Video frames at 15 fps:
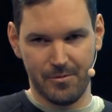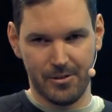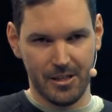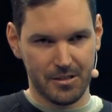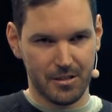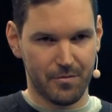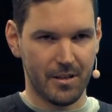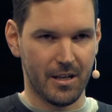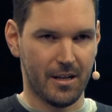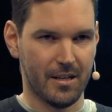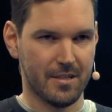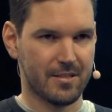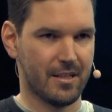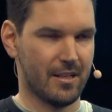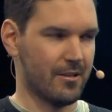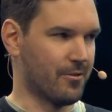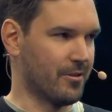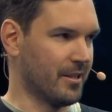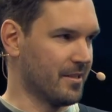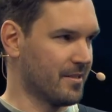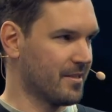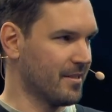relatively high
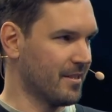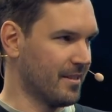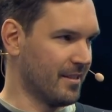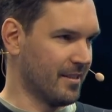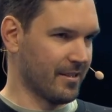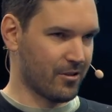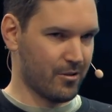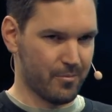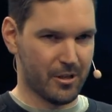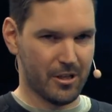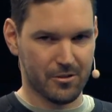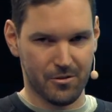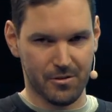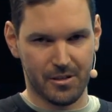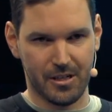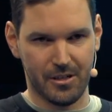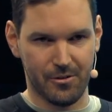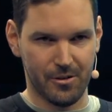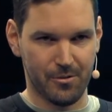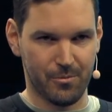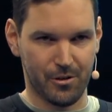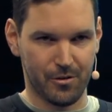salaries uh, compared to the
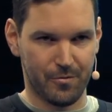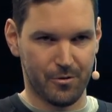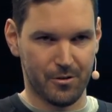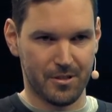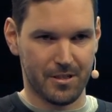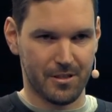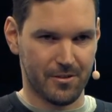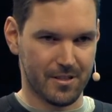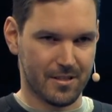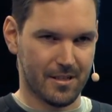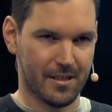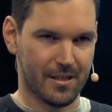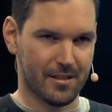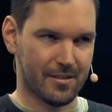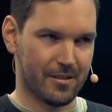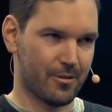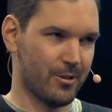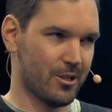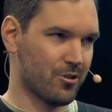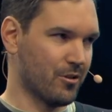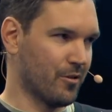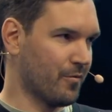current workforce. There is like a
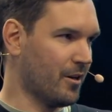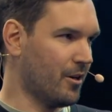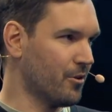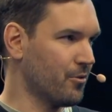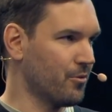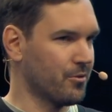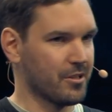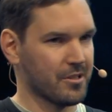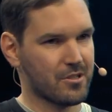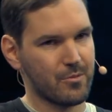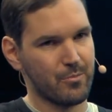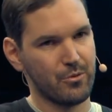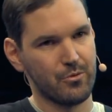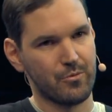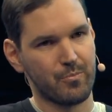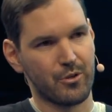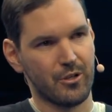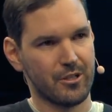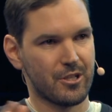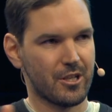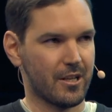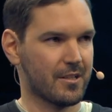question of how do you distribute
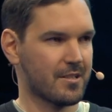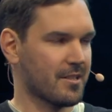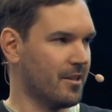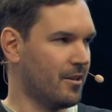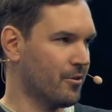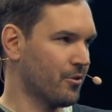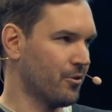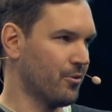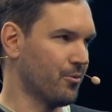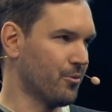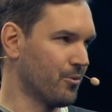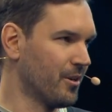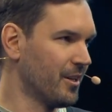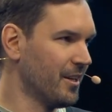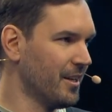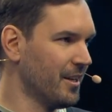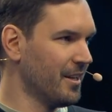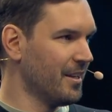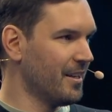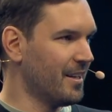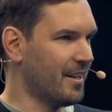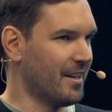projects? How do you
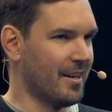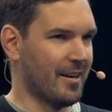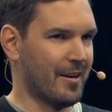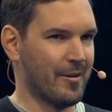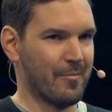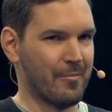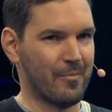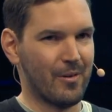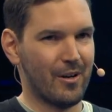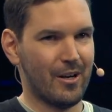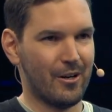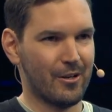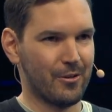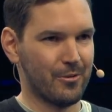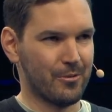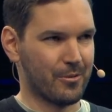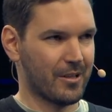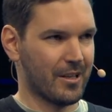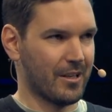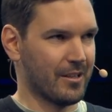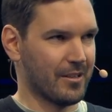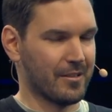um, how do you
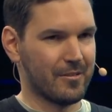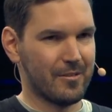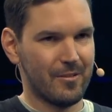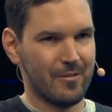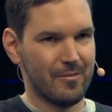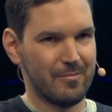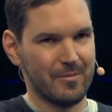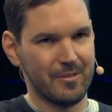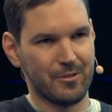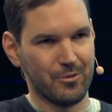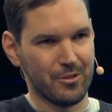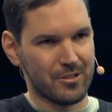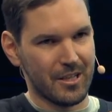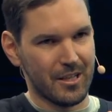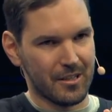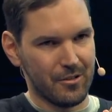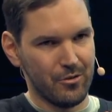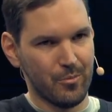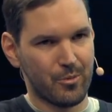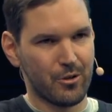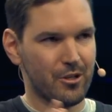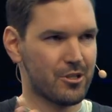kind of do you take
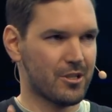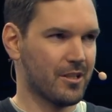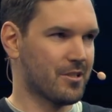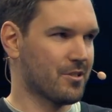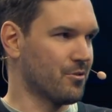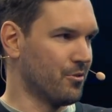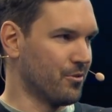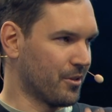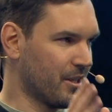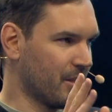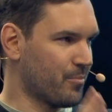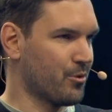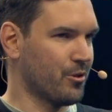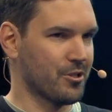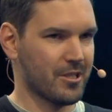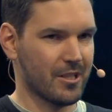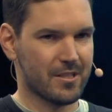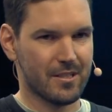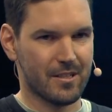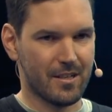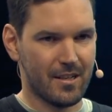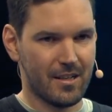new projects? Do you cut
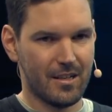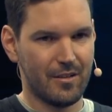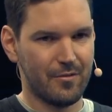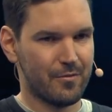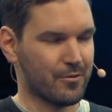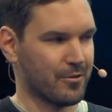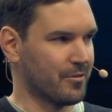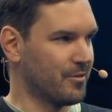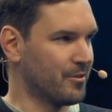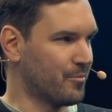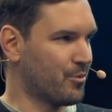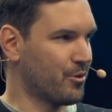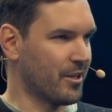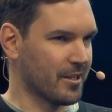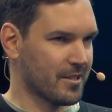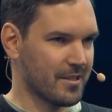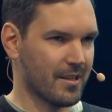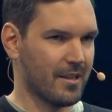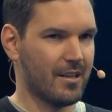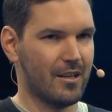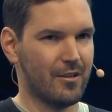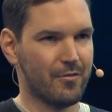projects in half or, or products in
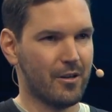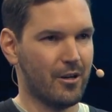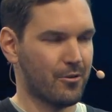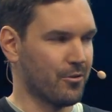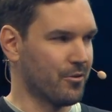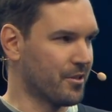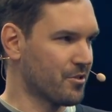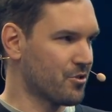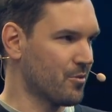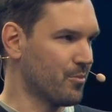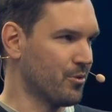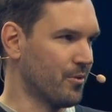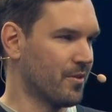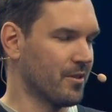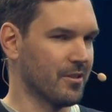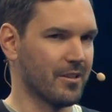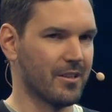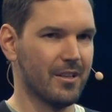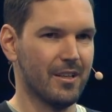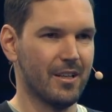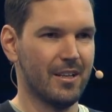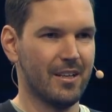half? How do you distribute the
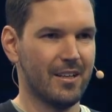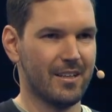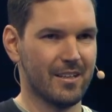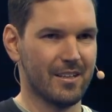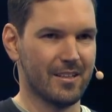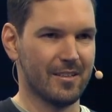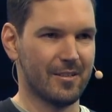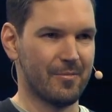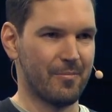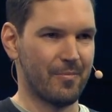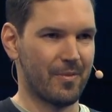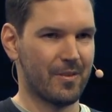um,